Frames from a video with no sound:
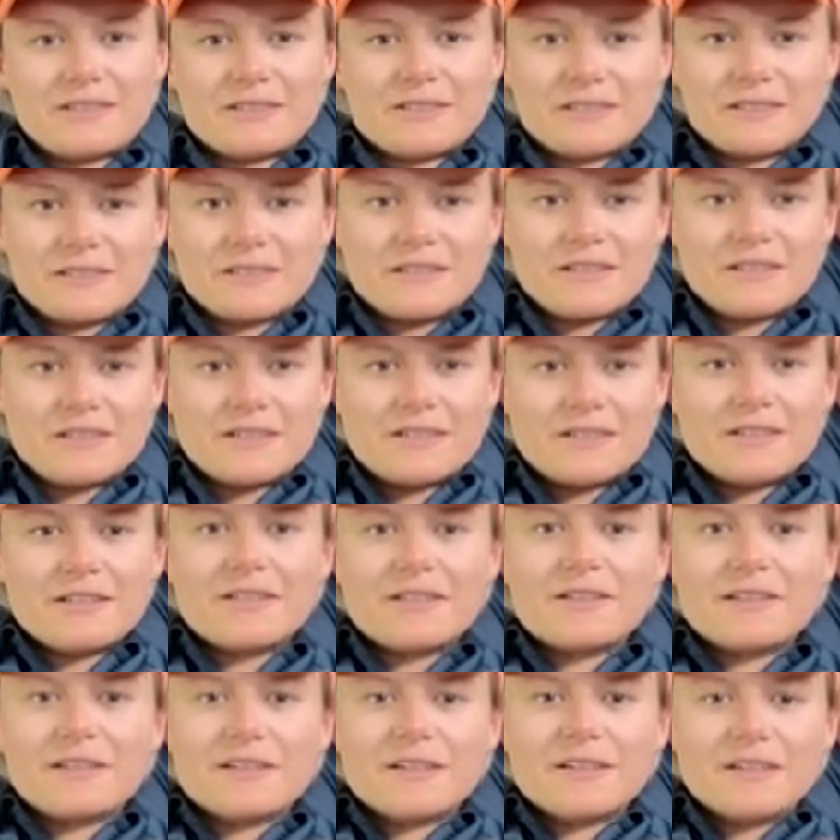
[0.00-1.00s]

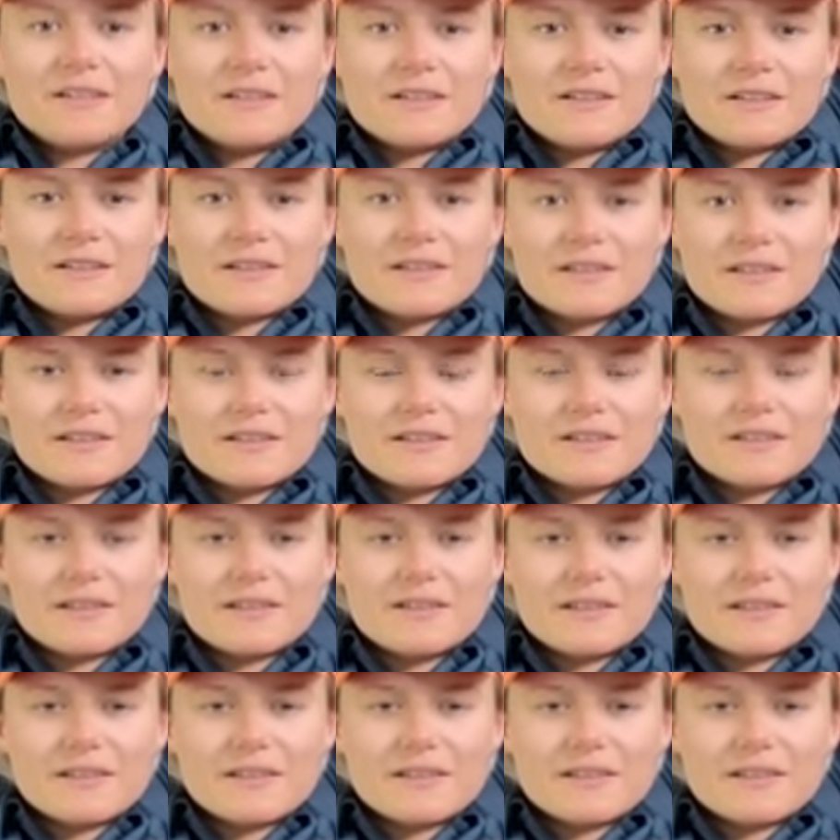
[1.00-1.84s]
(no one is talking)